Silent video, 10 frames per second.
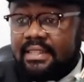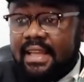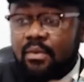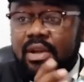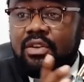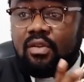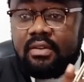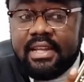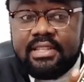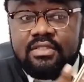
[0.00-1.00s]
And when you
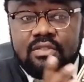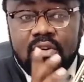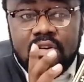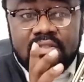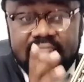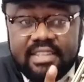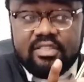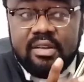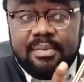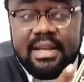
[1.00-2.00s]
connect, your
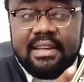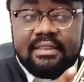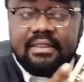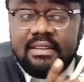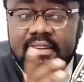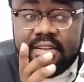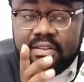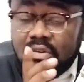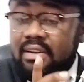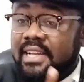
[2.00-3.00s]
desktop can
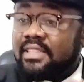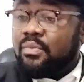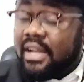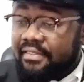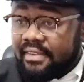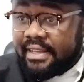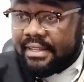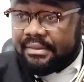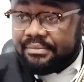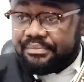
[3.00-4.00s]
connect Wi-Fi.
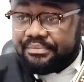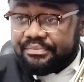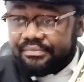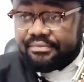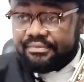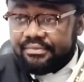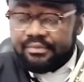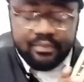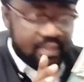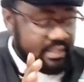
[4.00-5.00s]

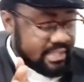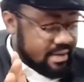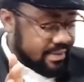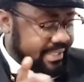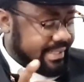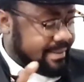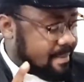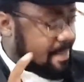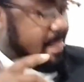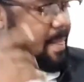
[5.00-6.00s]
Is that okay?
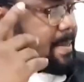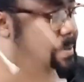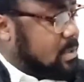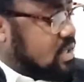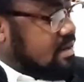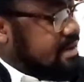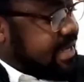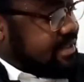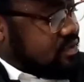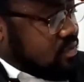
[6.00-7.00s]
All
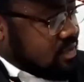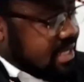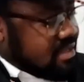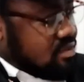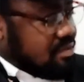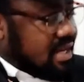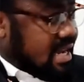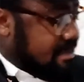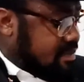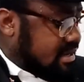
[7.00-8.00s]
right. So just to
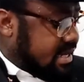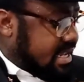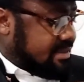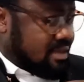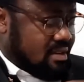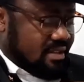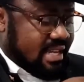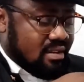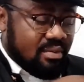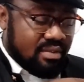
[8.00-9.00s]
recap on that, because
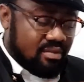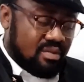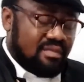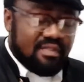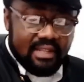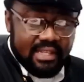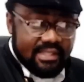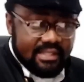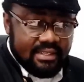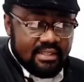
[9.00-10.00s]
I don't want you to
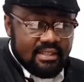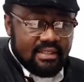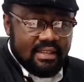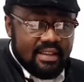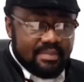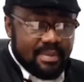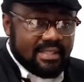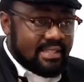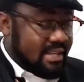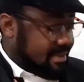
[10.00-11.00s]
forget. I've
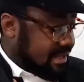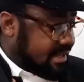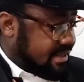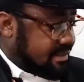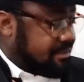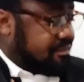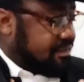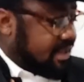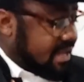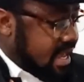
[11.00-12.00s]
spent time again.
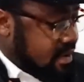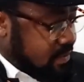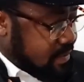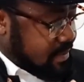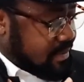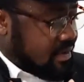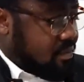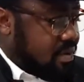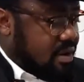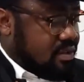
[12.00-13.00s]
Now,
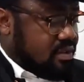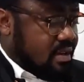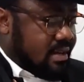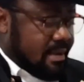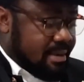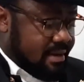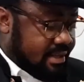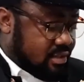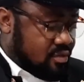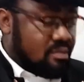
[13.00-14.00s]
we also talked about
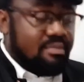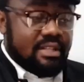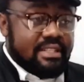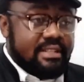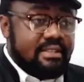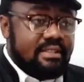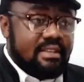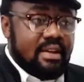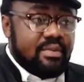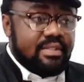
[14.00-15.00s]
the two bridges,
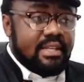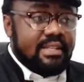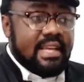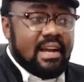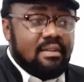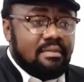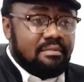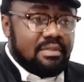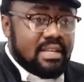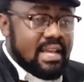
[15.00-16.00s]
and we said they
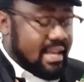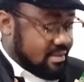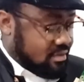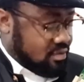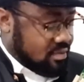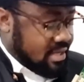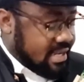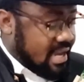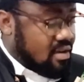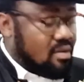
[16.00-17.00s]
are
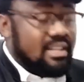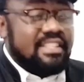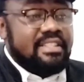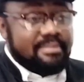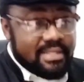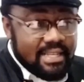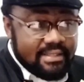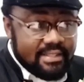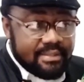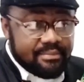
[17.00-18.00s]
together called a
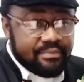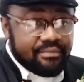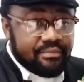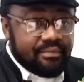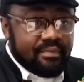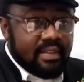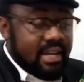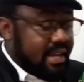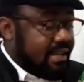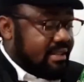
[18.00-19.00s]
chipset.
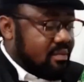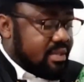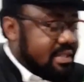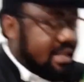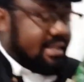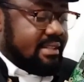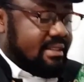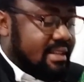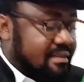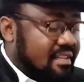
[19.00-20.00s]
And we said
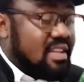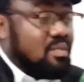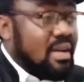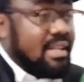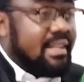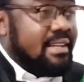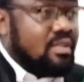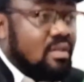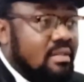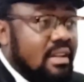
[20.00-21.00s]
the first one here is
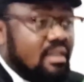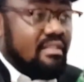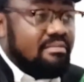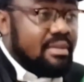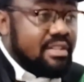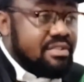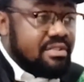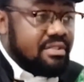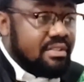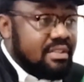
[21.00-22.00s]
called the north
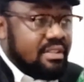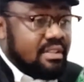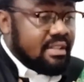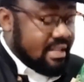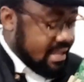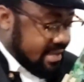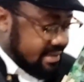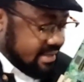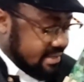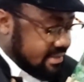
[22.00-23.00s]
bridge,
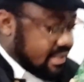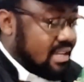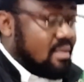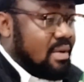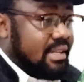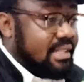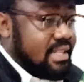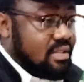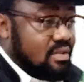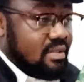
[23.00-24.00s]
and the second one
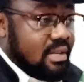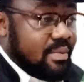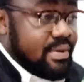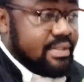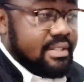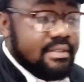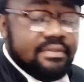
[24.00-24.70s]
here is called the what?